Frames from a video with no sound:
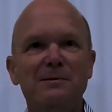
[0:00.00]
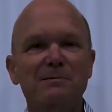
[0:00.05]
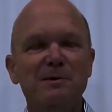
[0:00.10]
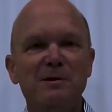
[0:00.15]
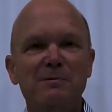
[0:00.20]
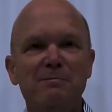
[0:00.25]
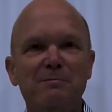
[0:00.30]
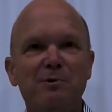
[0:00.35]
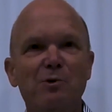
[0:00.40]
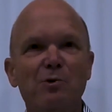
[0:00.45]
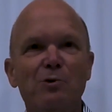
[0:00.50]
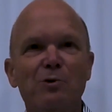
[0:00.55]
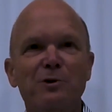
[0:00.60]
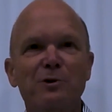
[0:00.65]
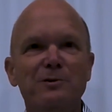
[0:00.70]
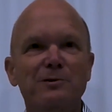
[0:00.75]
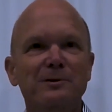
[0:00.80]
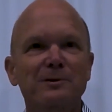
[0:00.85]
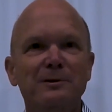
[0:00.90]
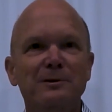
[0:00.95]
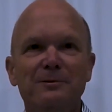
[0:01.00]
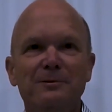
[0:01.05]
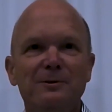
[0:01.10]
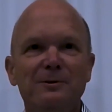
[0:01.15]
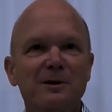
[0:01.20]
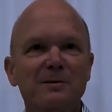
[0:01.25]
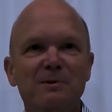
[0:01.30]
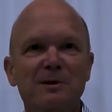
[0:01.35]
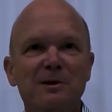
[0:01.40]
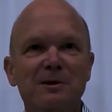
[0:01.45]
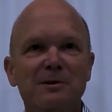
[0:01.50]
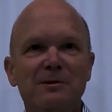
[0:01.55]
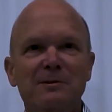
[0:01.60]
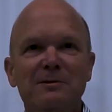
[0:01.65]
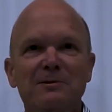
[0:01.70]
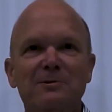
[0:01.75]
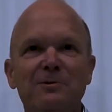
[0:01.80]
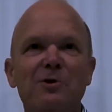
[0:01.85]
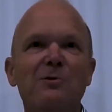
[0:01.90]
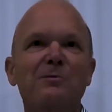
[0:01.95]
it can be a port, it can be
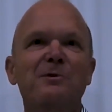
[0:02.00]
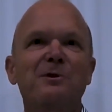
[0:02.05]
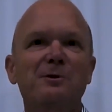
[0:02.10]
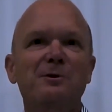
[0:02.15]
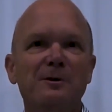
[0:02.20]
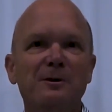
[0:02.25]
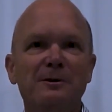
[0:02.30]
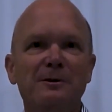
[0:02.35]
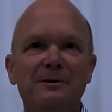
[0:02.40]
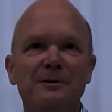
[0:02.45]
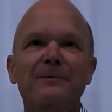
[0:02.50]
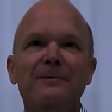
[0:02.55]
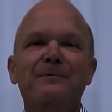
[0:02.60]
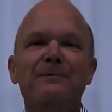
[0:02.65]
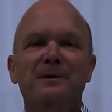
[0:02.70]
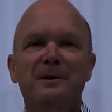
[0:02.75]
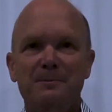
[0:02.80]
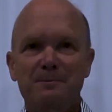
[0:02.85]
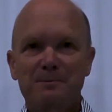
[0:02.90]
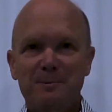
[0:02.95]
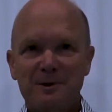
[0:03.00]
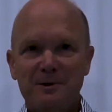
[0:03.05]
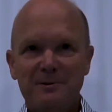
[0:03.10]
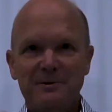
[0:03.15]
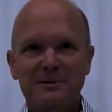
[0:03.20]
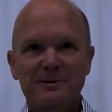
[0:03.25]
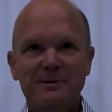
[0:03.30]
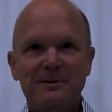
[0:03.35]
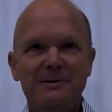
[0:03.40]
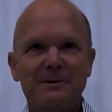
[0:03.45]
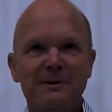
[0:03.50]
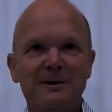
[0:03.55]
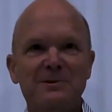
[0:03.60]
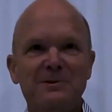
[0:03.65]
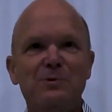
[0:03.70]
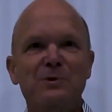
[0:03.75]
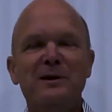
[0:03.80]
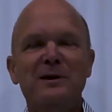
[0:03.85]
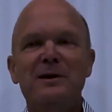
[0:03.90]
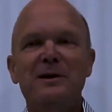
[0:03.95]
a terminal, but
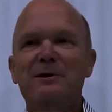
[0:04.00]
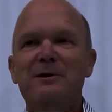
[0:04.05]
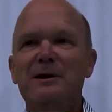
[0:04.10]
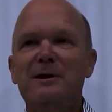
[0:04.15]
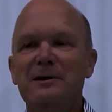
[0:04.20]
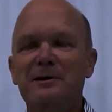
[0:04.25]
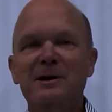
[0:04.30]
that's one area.